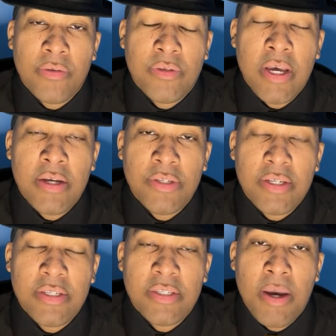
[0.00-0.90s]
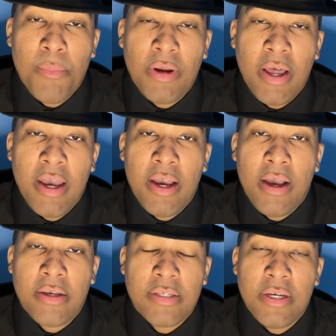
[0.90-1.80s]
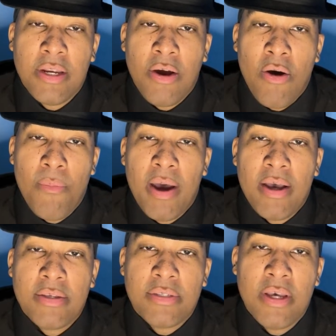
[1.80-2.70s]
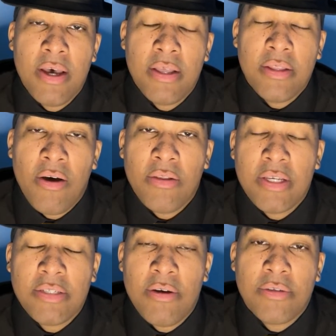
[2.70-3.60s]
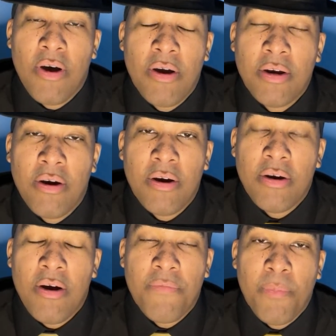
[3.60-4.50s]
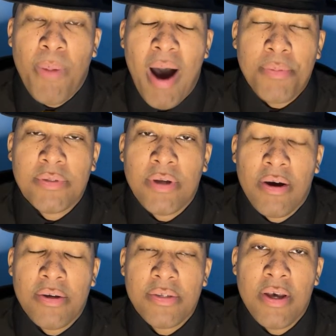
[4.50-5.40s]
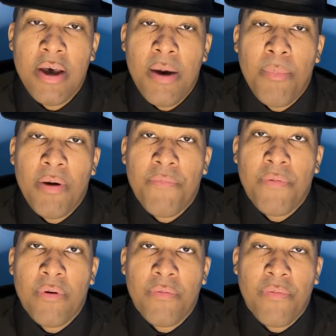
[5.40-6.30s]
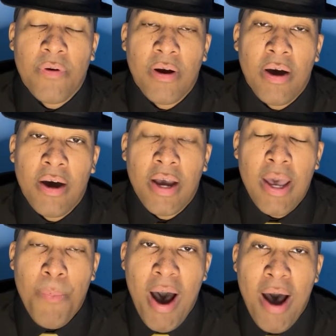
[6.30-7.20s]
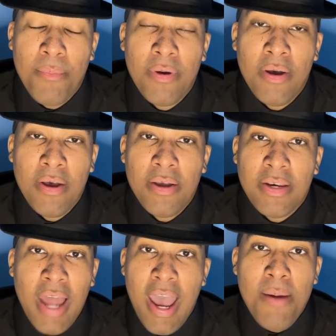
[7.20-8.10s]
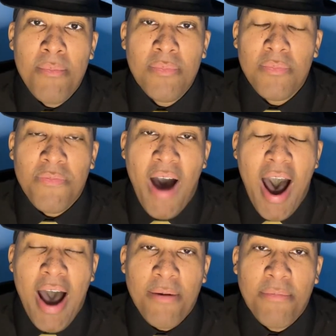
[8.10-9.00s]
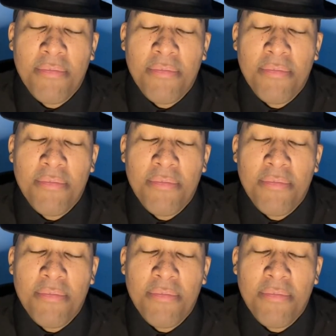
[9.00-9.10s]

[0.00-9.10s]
Justin Timberlake, Selena Gomez. The list goes on and on and on for pop stars. But for hip hop, name 5,